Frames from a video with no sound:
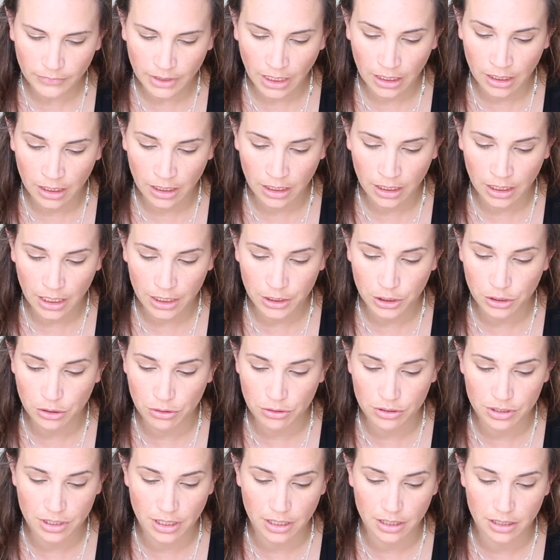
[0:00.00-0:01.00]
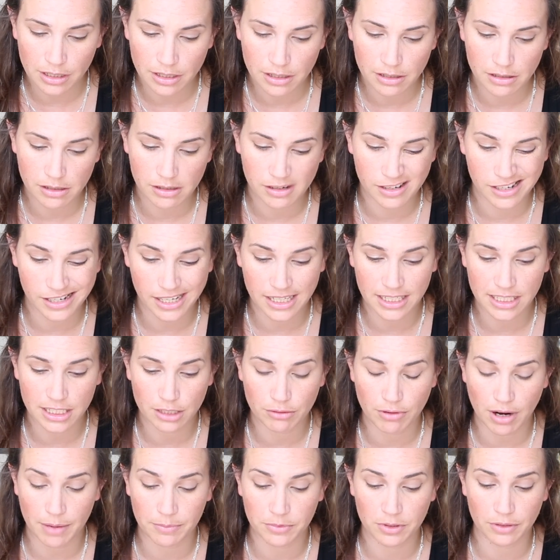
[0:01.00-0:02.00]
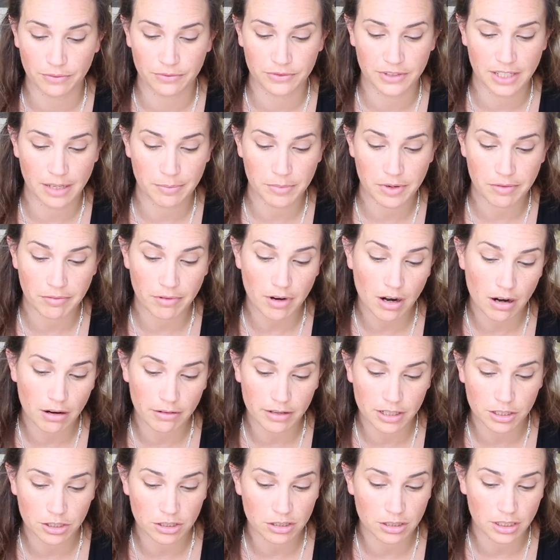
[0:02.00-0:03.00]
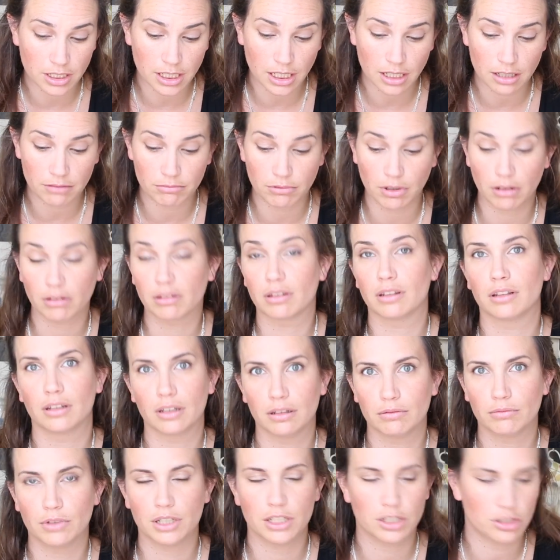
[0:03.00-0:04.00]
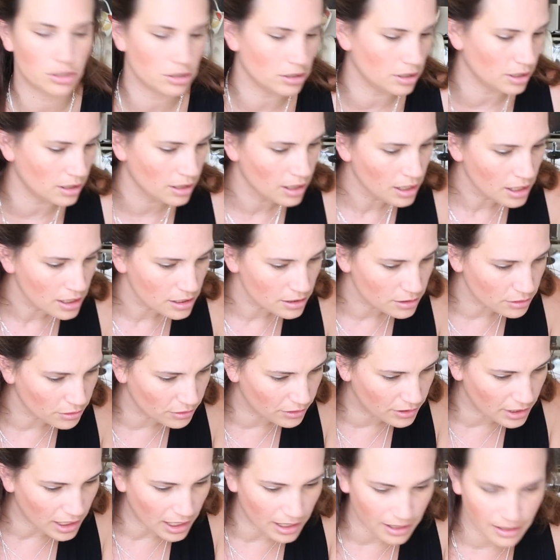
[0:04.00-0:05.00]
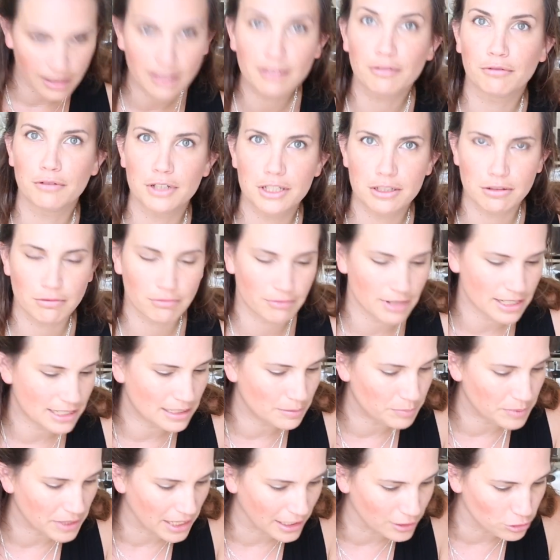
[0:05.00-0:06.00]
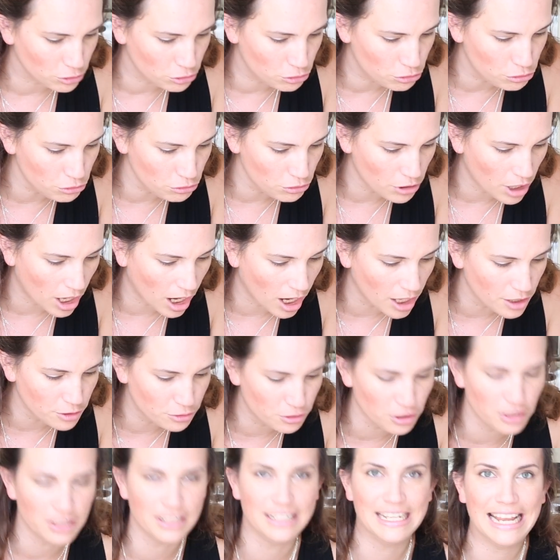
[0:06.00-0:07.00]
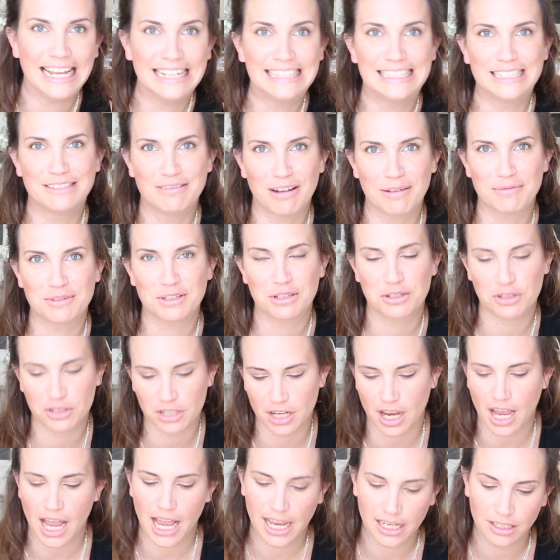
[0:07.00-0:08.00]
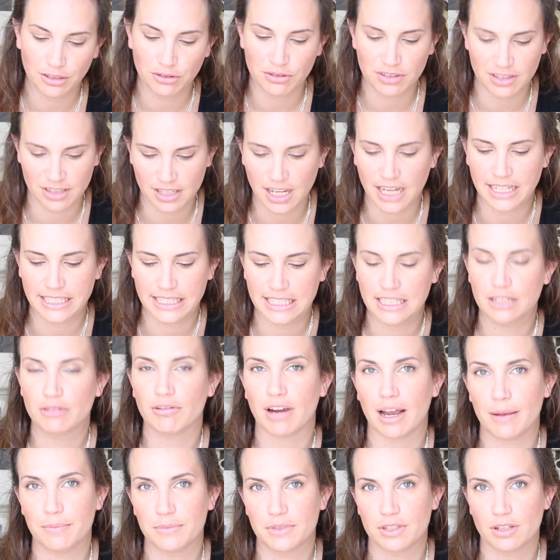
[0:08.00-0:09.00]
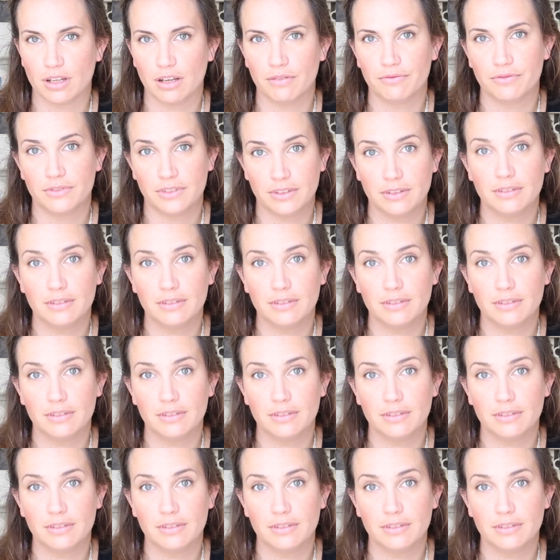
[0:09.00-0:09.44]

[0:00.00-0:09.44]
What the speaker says: I use 90 grams of demerara sugar rather than white sugar. So that original recipe had 280 grams of sugar. I use 90 grams of,